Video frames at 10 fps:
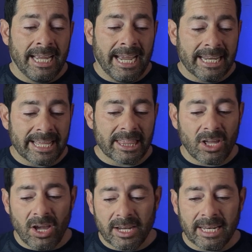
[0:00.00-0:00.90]
And I
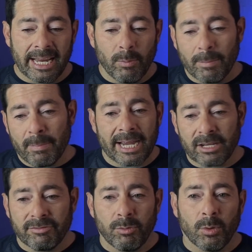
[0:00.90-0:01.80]
thought, and I went back
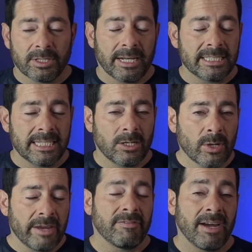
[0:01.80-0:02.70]
and forth, and I said,
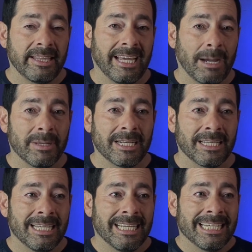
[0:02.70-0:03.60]
okay, finally, I'm going to
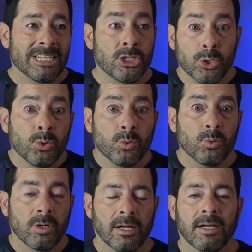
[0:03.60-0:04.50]

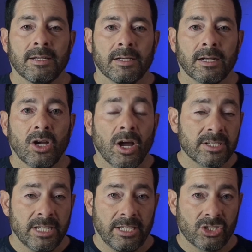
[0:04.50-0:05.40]
do a
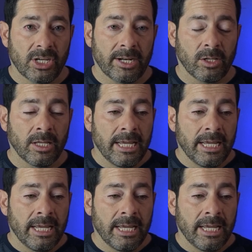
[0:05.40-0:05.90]
content channel.